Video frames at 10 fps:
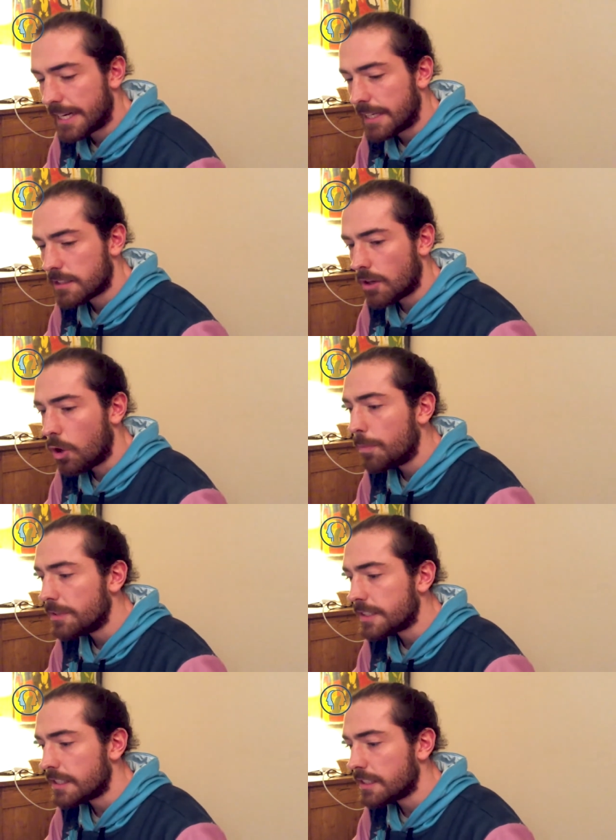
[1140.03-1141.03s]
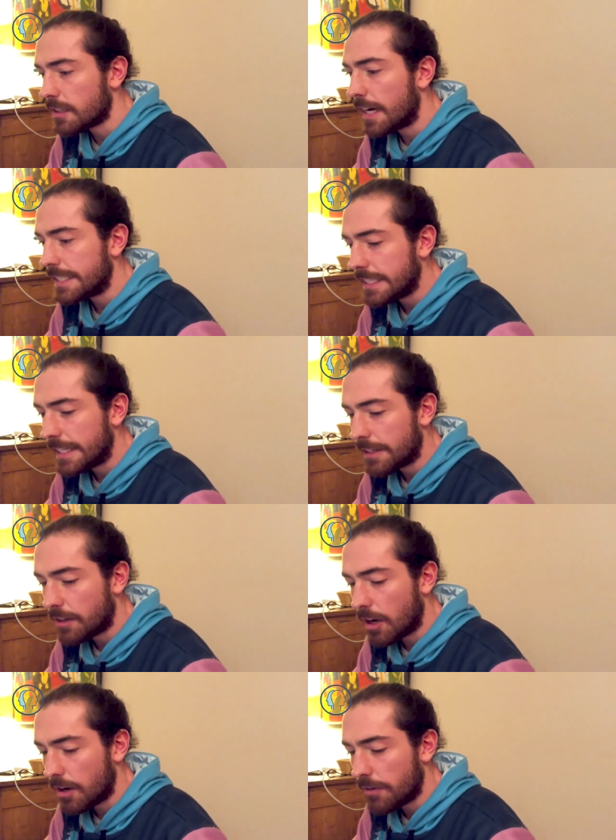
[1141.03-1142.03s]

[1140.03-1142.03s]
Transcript: I guess open to this idea